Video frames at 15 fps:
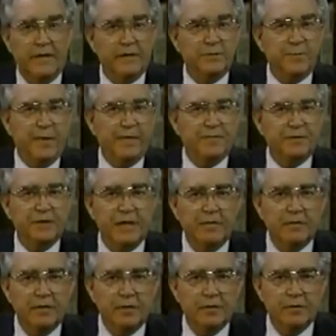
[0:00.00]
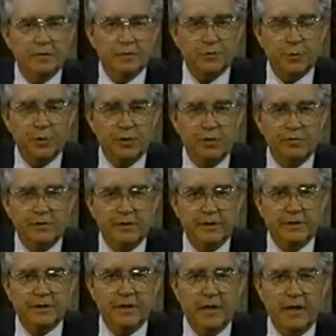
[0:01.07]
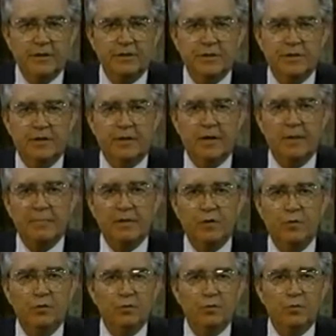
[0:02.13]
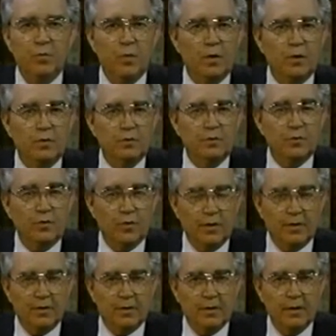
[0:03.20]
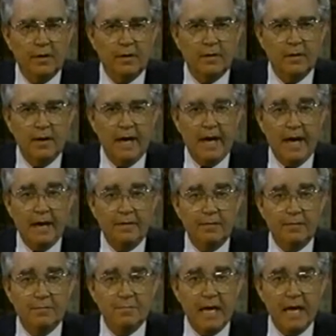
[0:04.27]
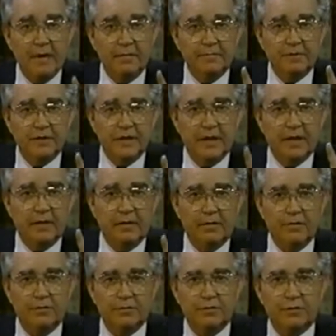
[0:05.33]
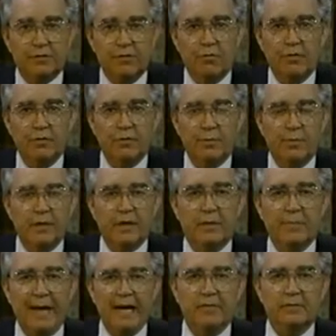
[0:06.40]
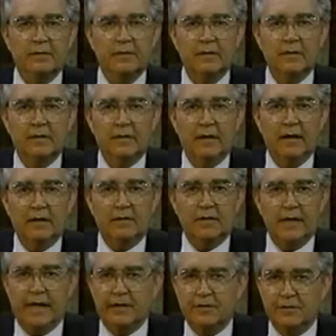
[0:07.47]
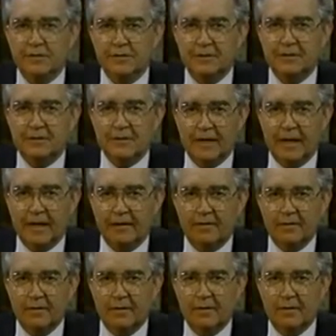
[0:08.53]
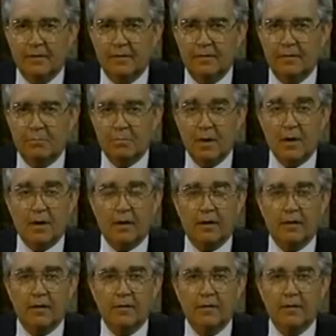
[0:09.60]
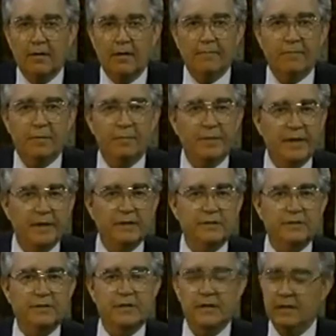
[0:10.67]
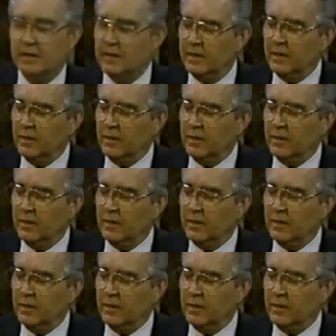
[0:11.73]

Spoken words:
today's Prophecy in the News, we're going to discuss the coming New World Order and the man of sin who is going to bring about a cashless society, the mark of the beast.